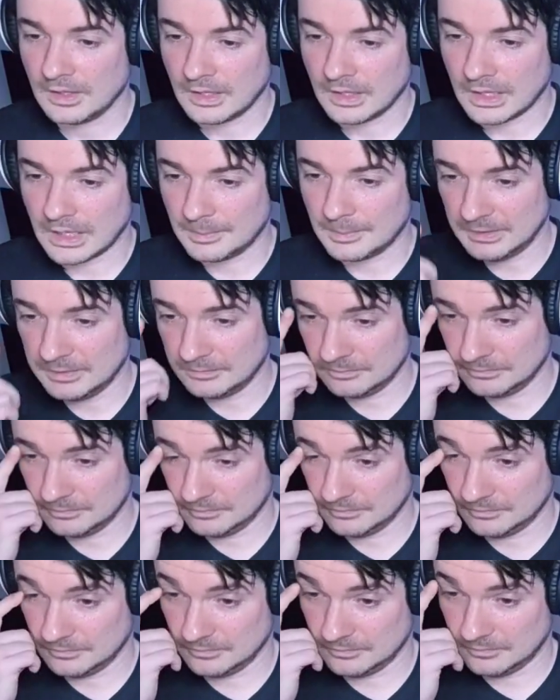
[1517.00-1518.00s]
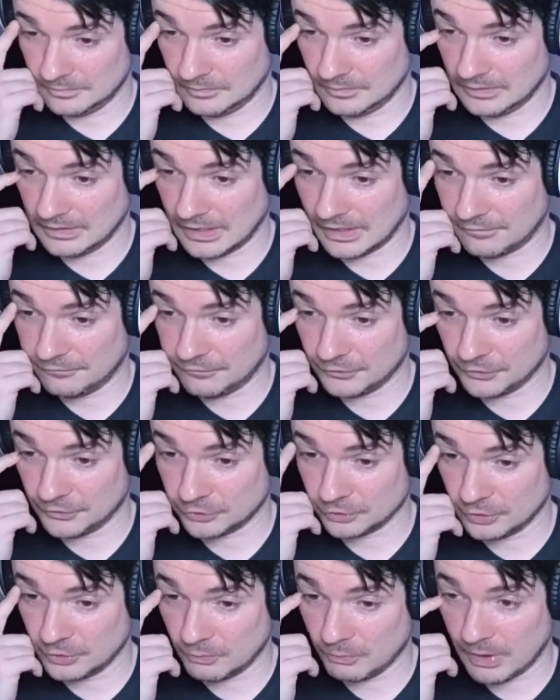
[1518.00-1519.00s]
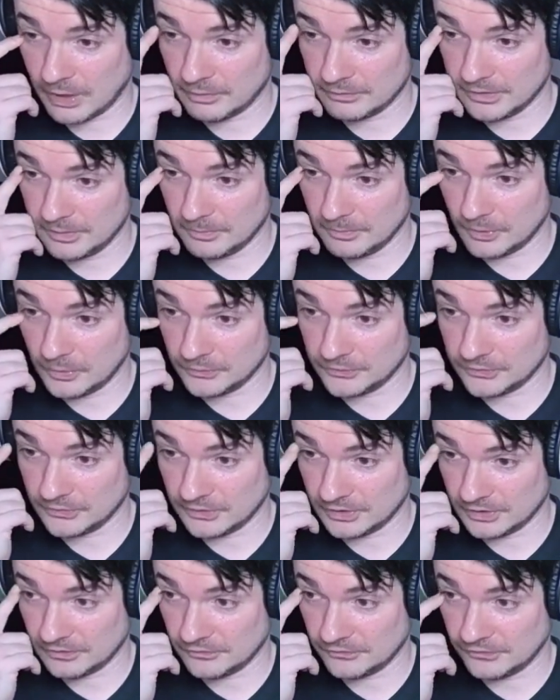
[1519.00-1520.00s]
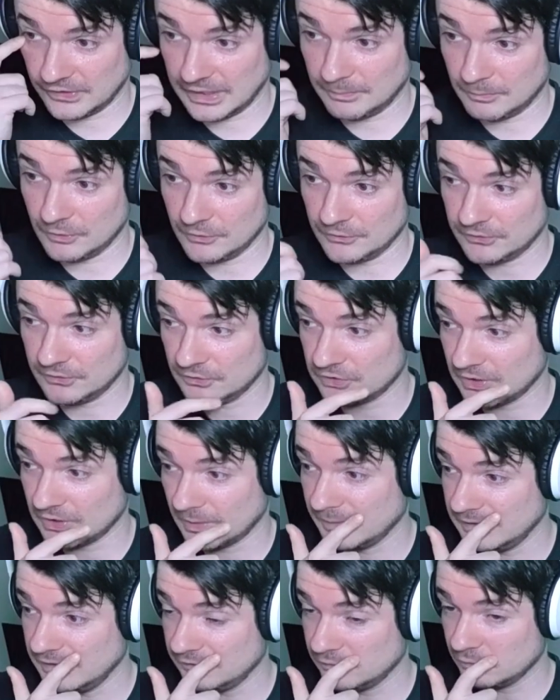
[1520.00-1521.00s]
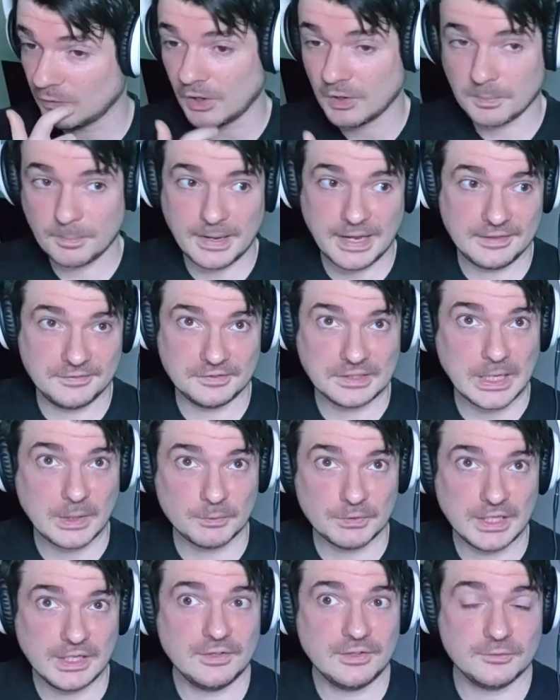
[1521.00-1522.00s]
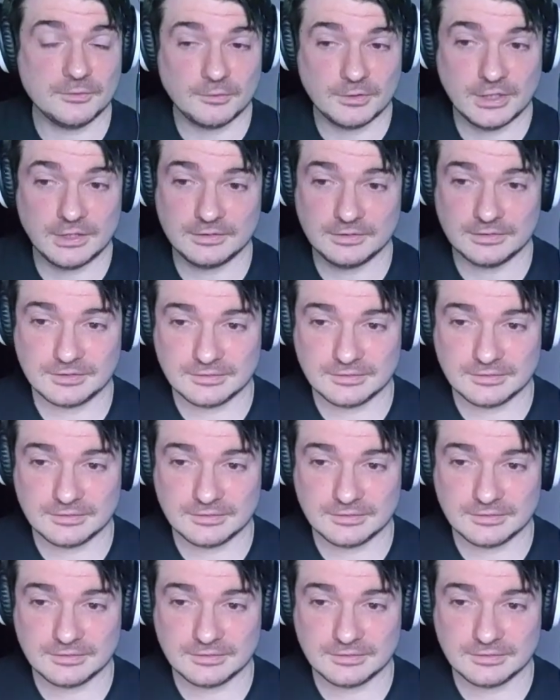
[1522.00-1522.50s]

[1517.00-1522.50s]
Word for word: I mean, they are for sure one of the most famous Japanese rock bands nowadays, right?